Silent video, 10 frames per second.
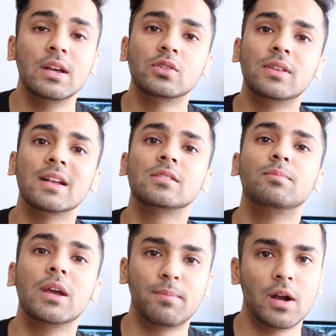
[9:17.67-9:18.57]
so that's a
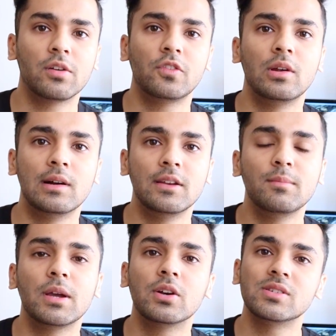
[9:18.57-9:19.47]
big part of your
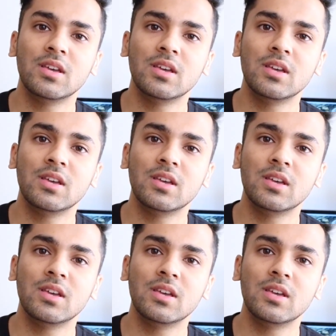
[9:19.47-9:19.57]
learning because